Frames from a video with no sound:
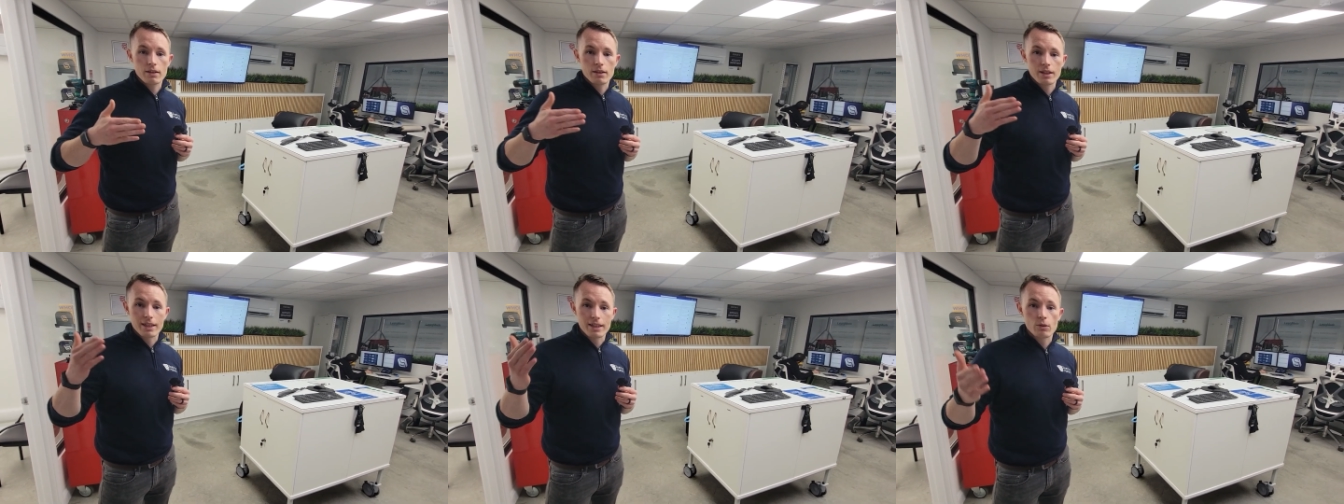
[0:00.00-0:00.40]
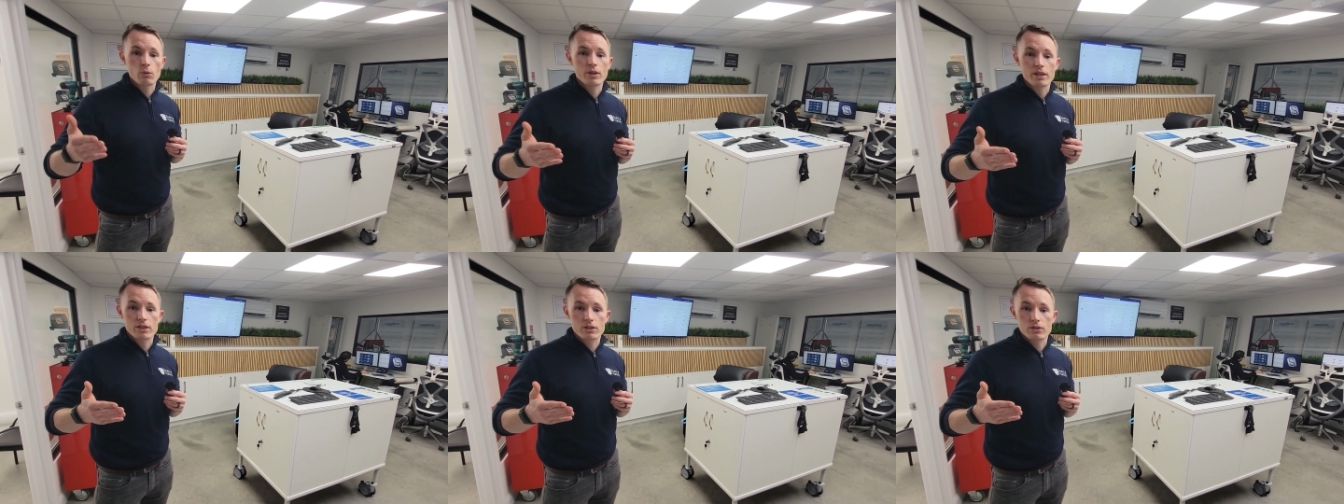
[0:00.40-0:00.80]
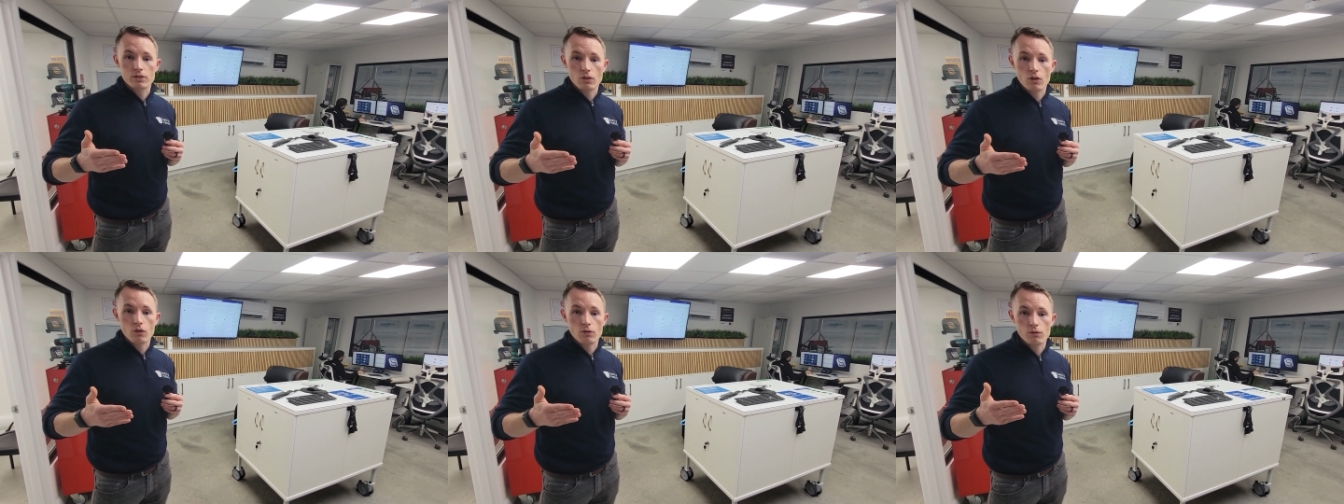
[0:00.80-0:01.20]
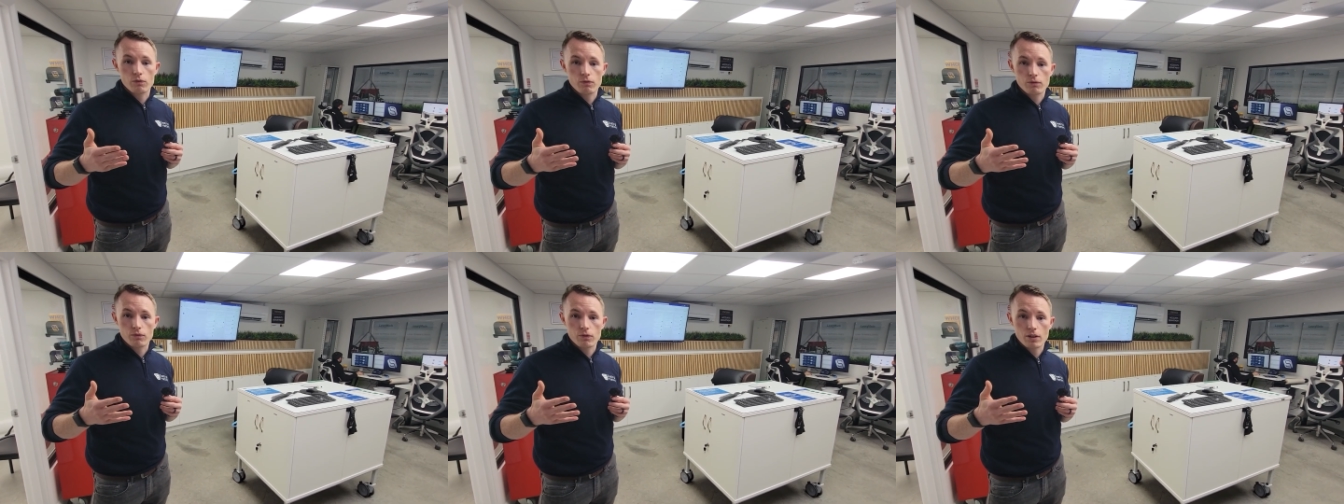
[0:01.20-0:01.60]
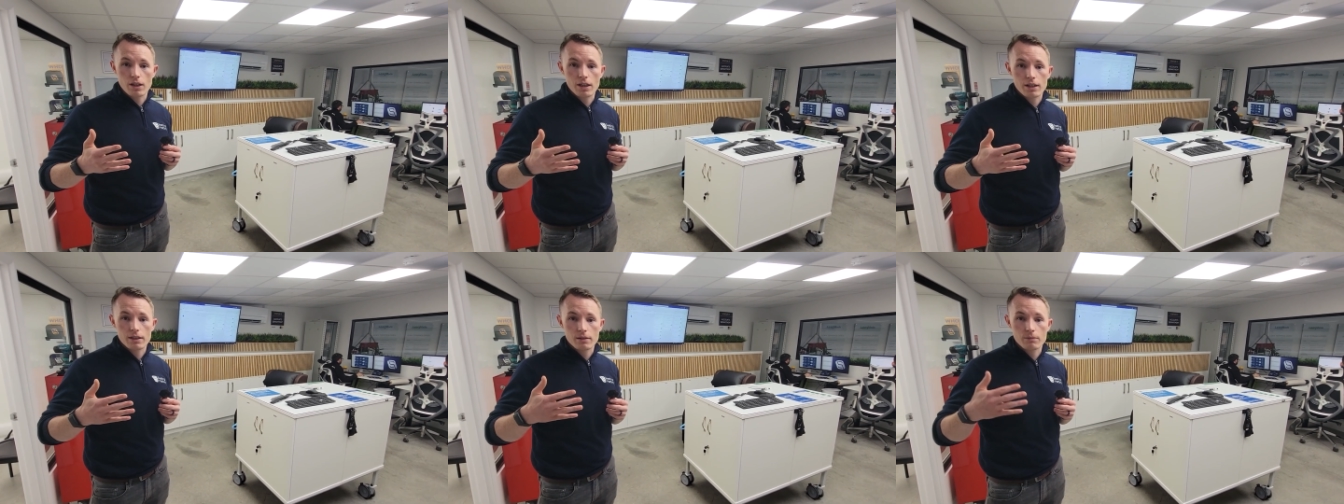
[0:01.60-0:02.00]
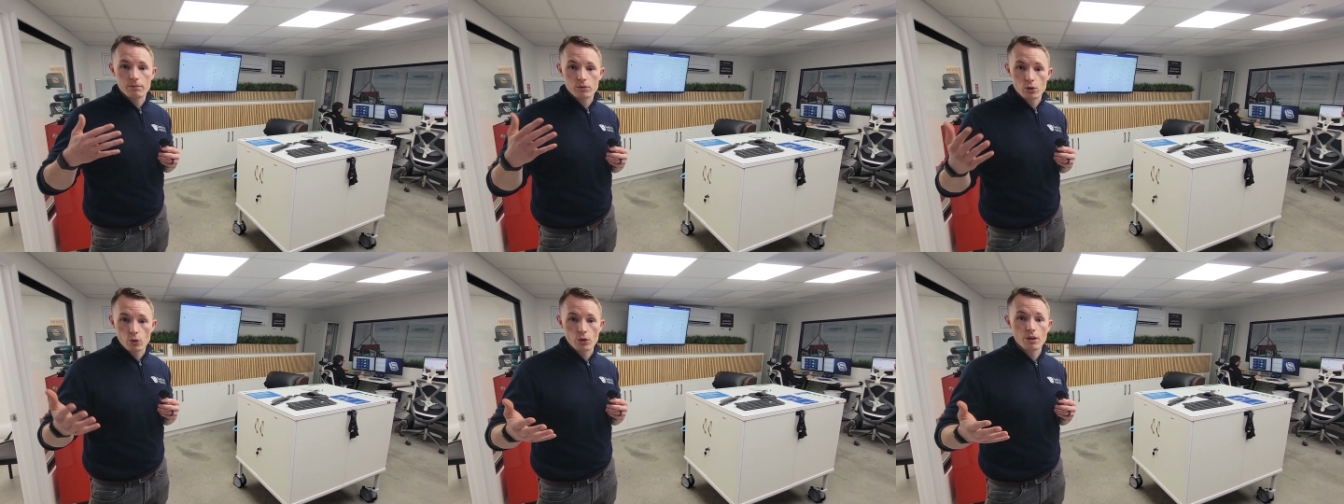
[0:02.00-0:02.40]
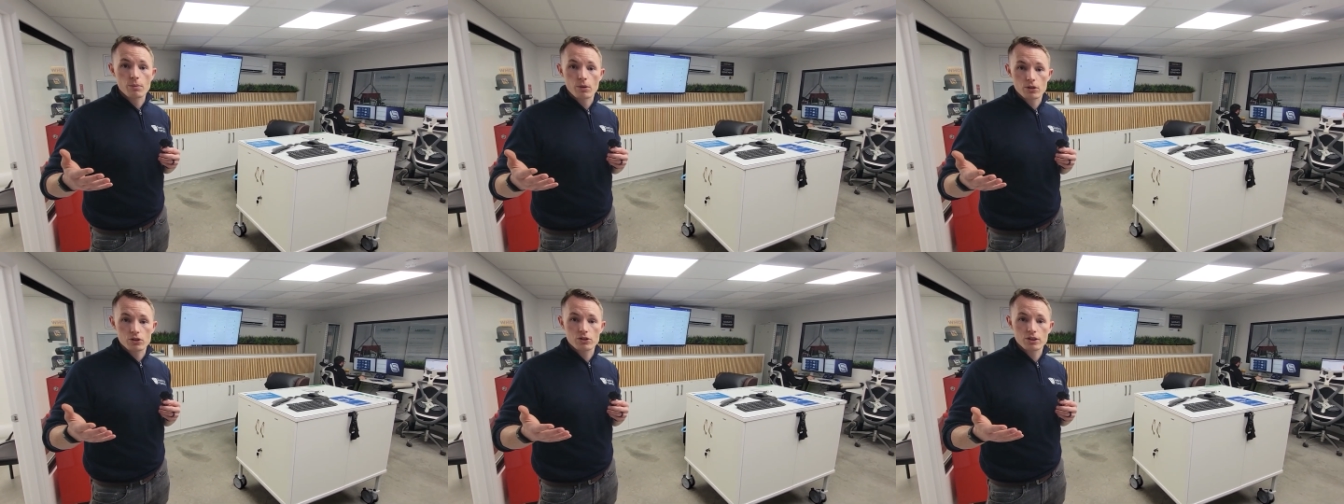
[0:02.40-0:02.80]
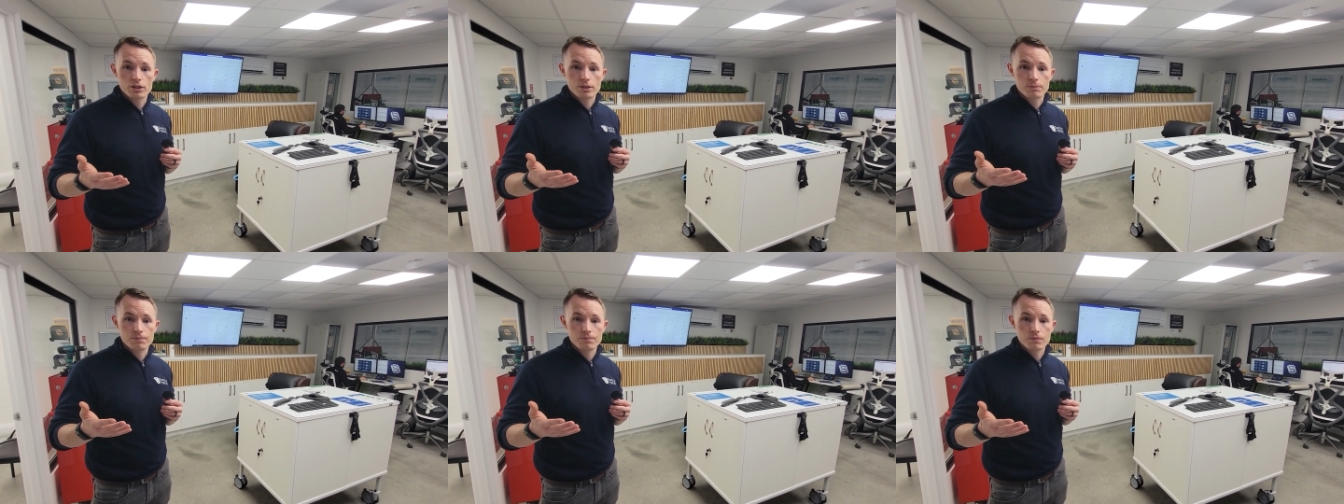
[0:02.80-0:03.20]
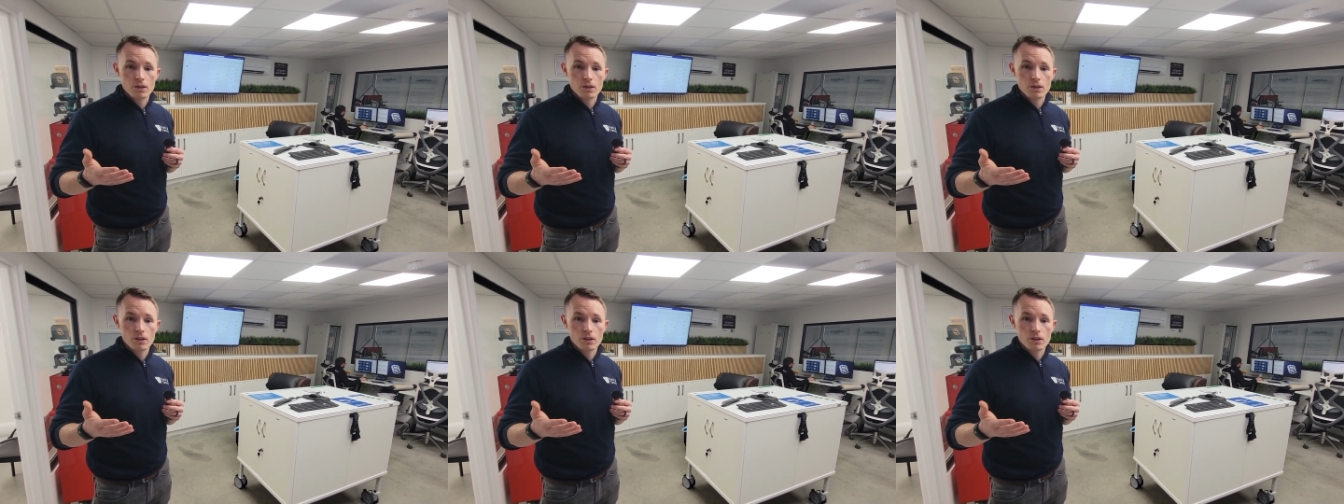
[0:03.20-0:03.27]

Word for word: the eight ways of uh, Toyota production system